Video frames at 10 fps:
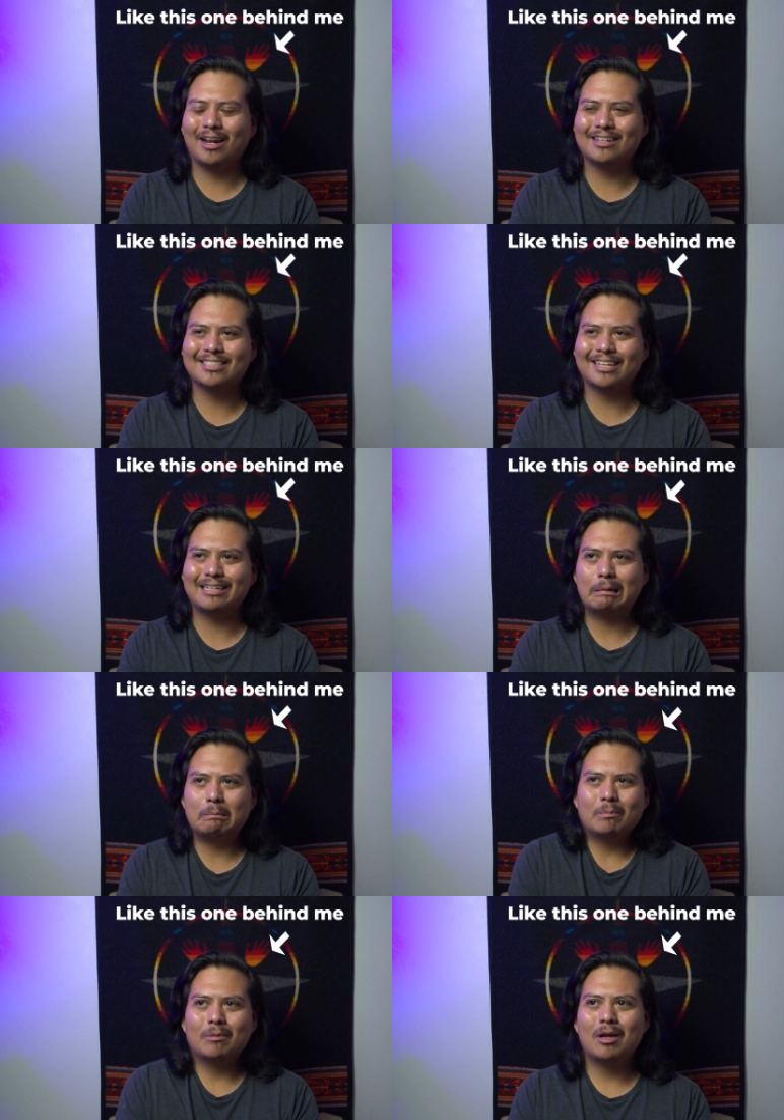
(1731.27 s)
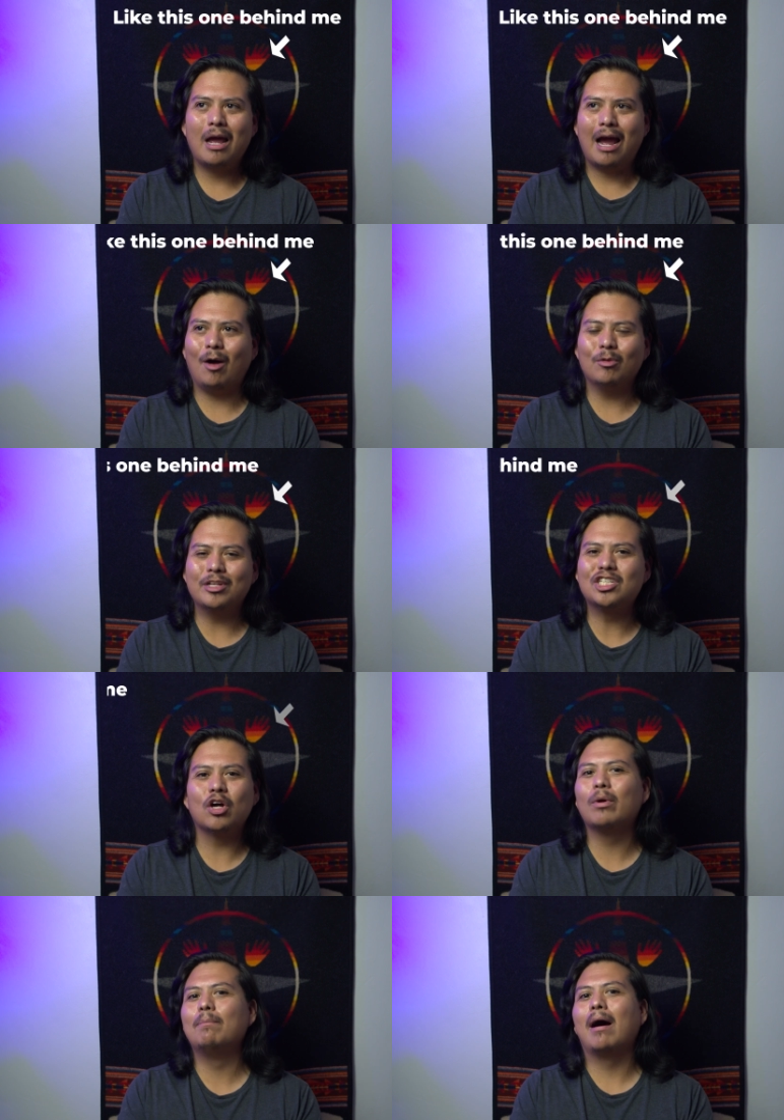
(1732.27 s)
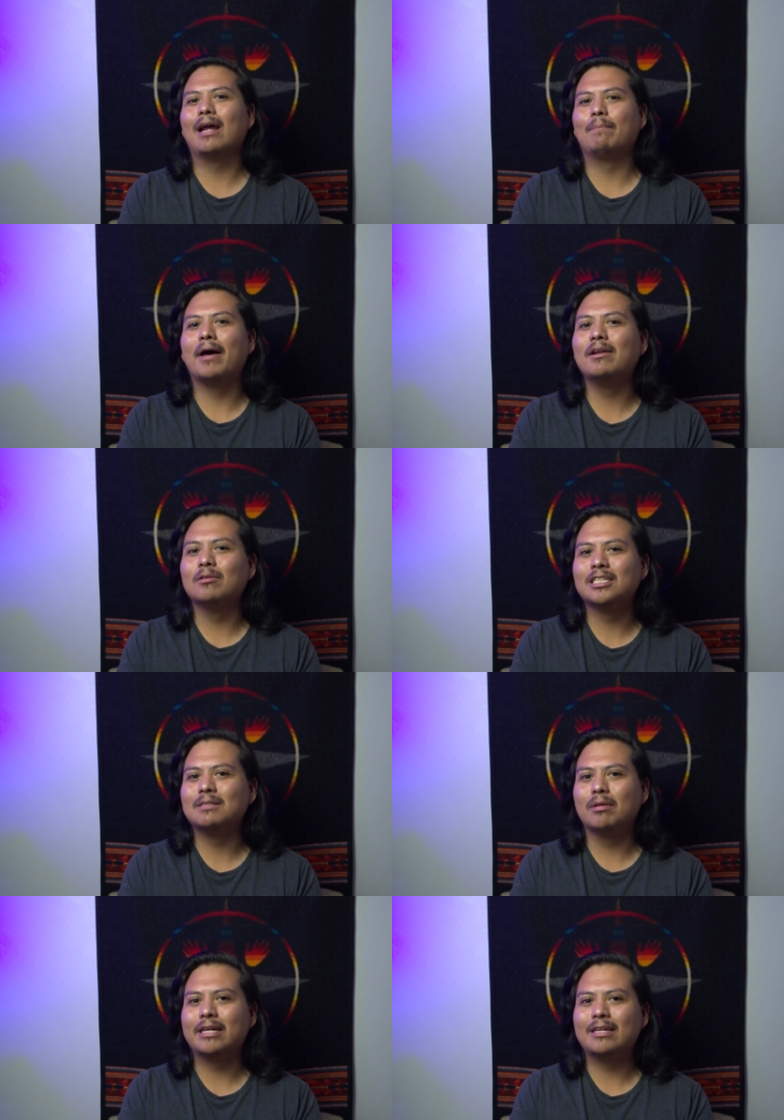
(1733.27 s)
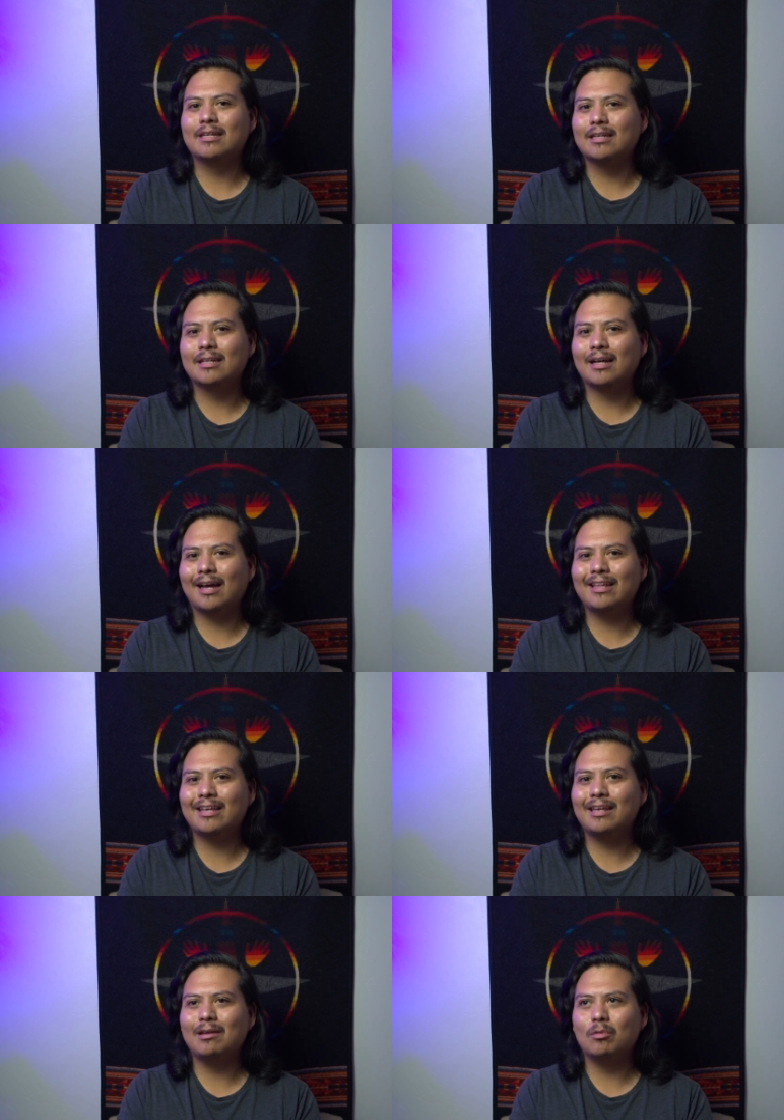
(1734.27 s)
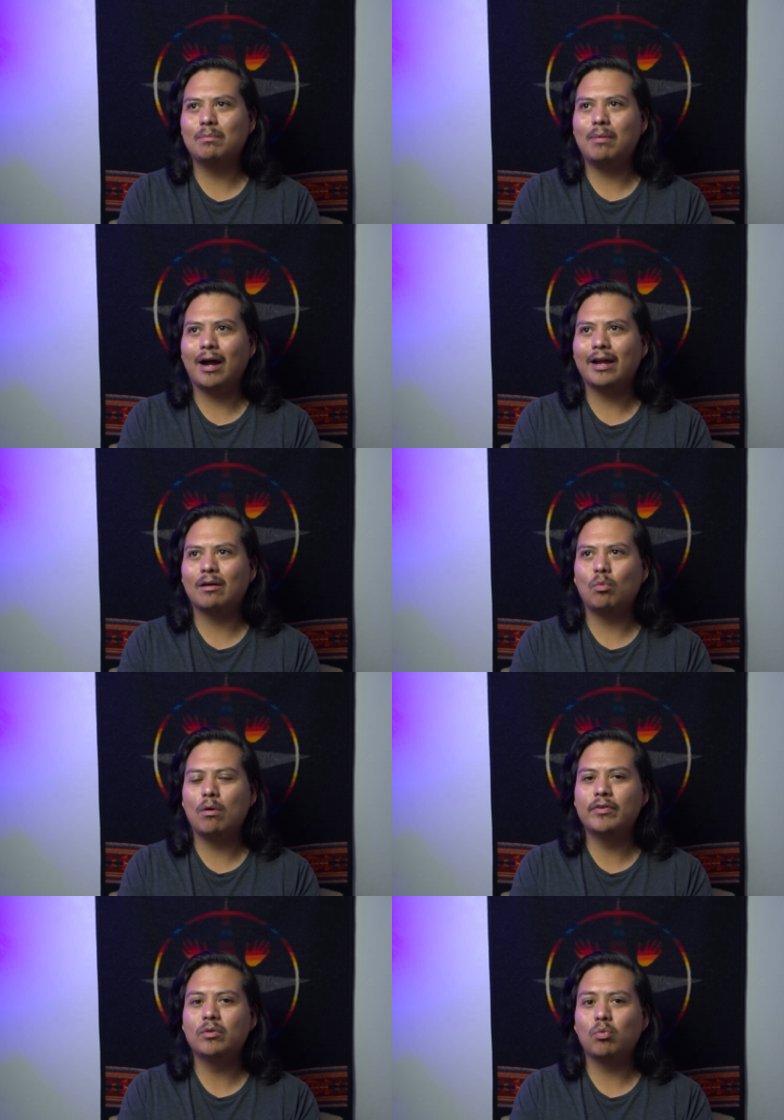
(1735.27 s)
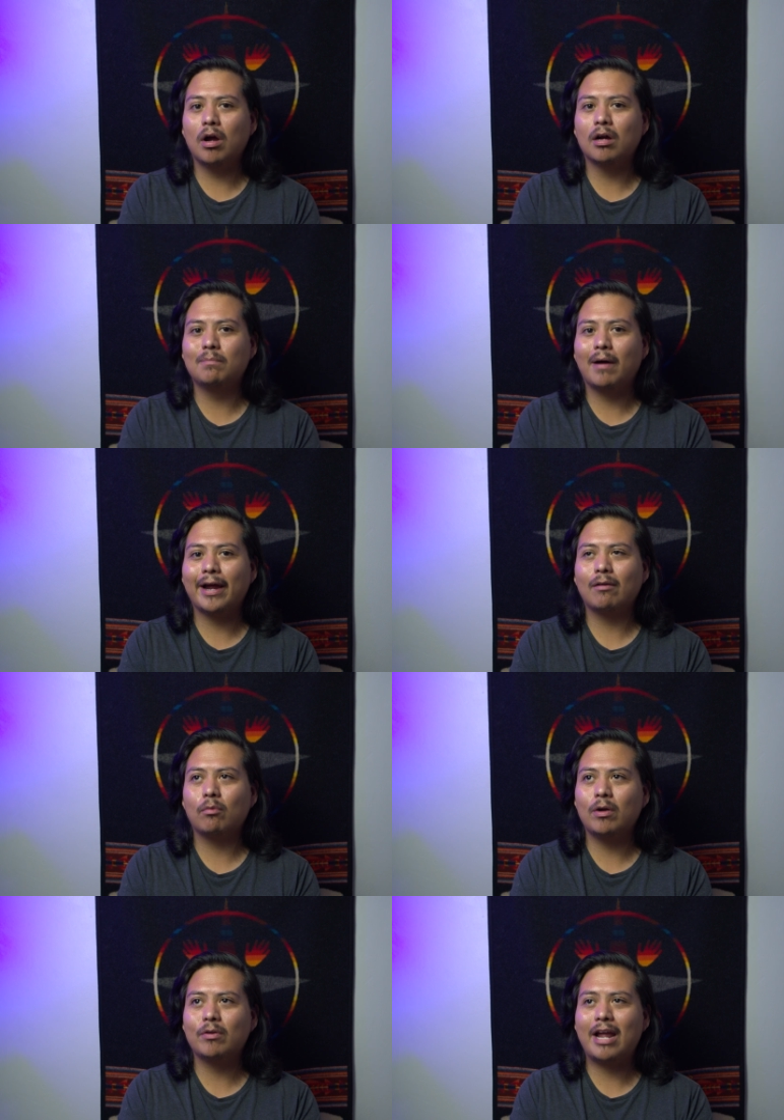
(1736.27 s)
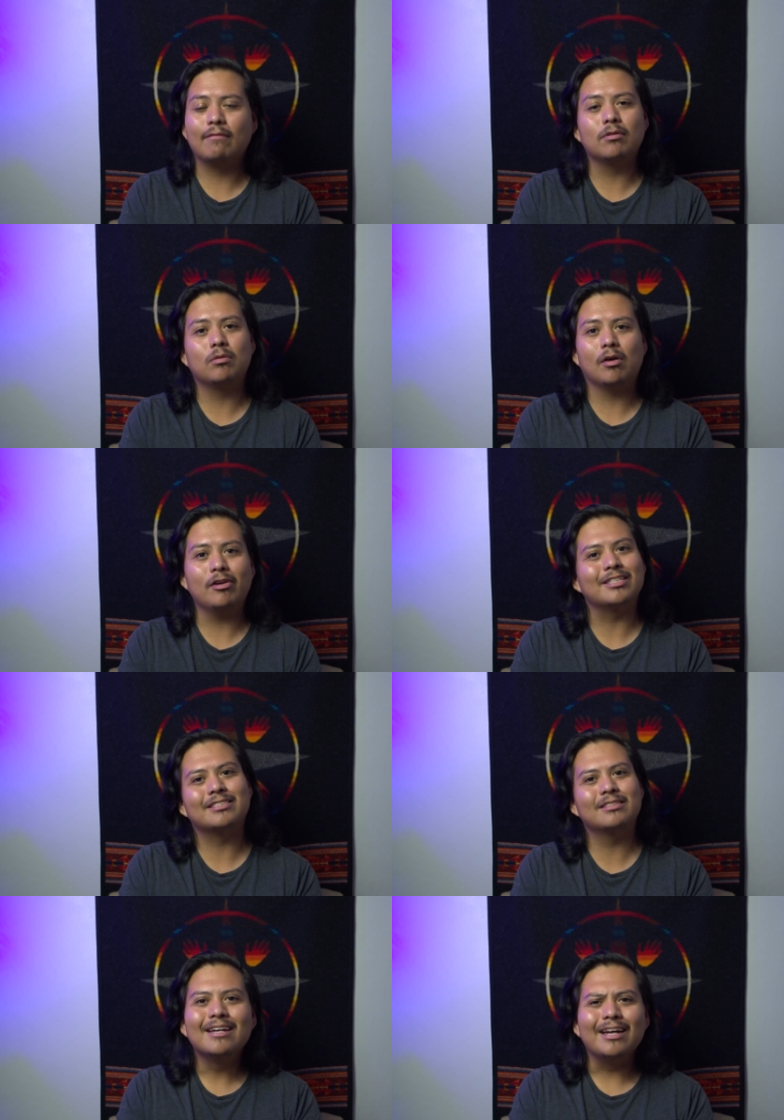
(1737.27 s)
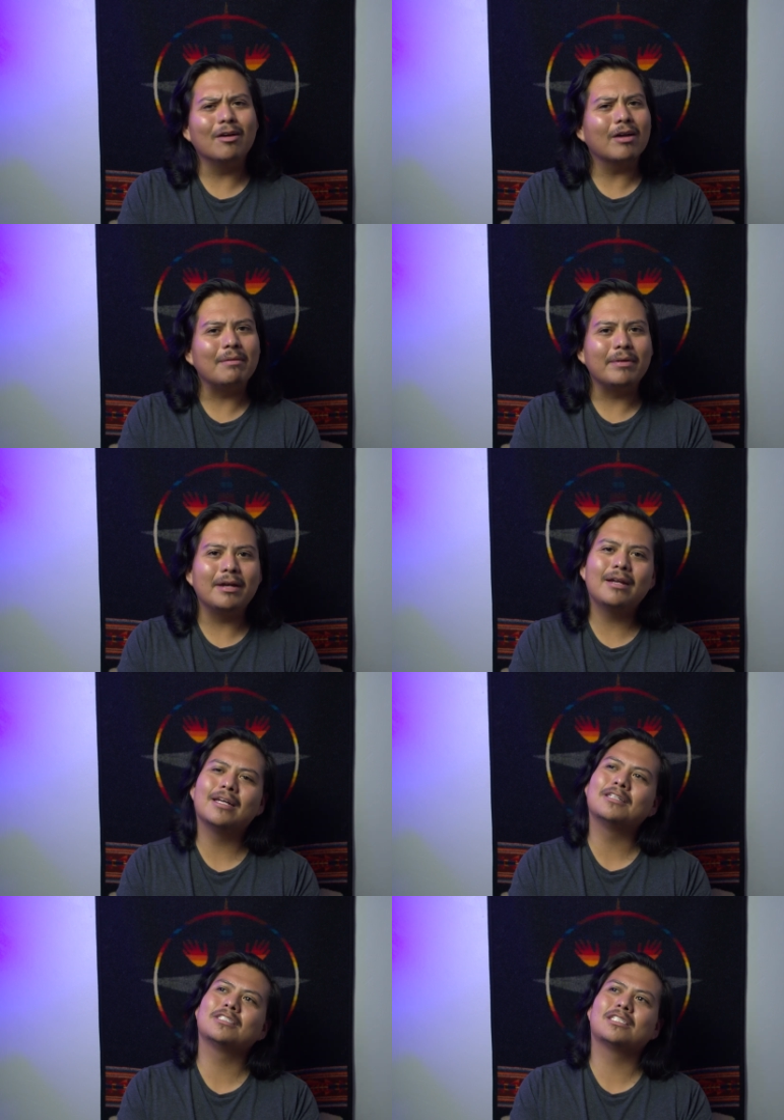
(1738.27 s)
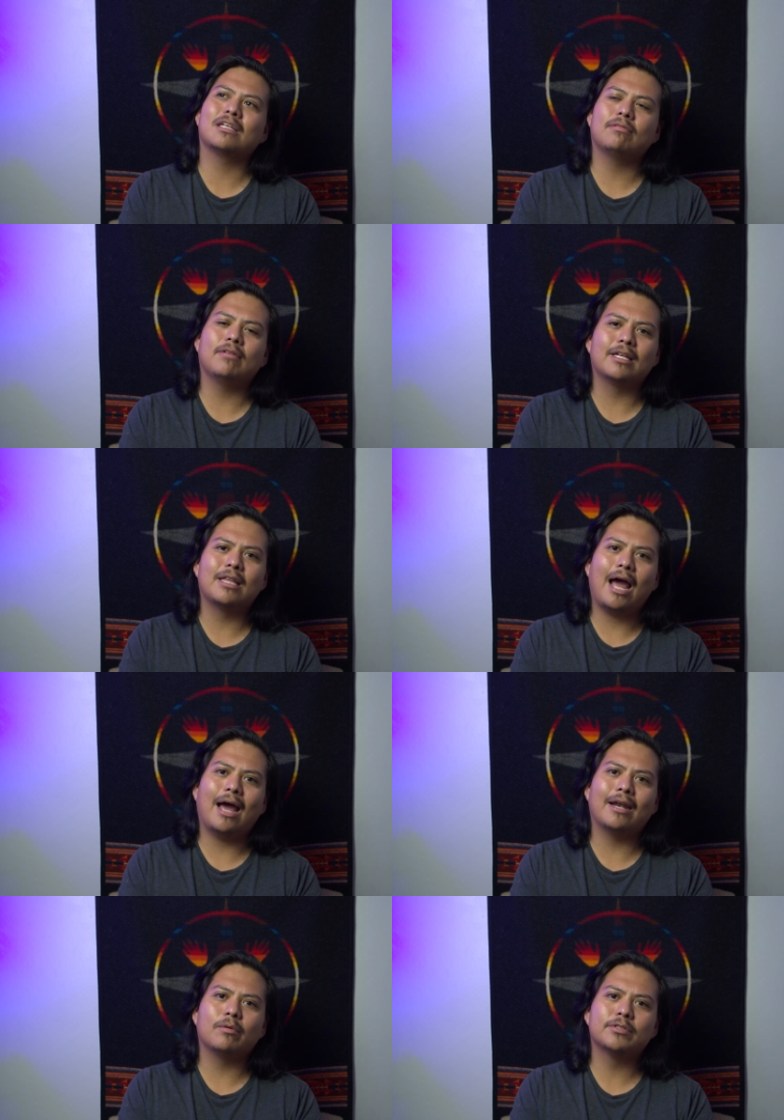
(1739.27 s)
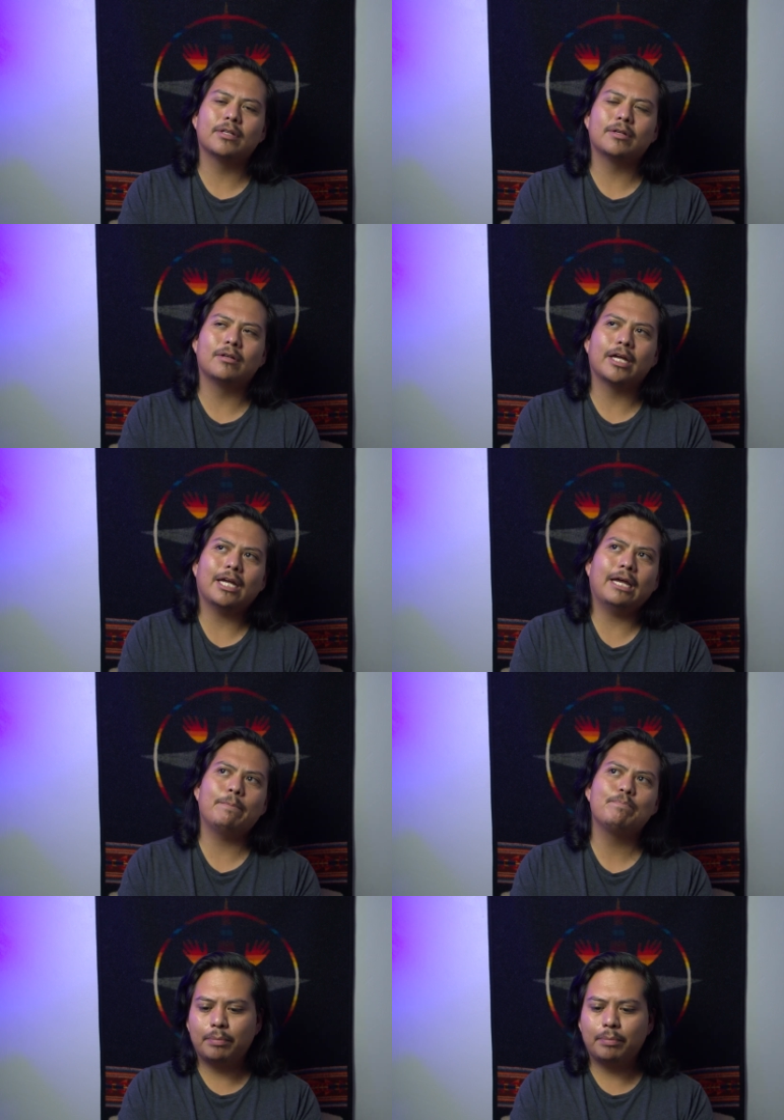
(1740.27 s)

And I was like, I don't think Joe would buy a Pendleton blanket. I think he would buy a woven rug by a real Navajo artist. You know what I mean? It's just stuff like that that was a little like, eh.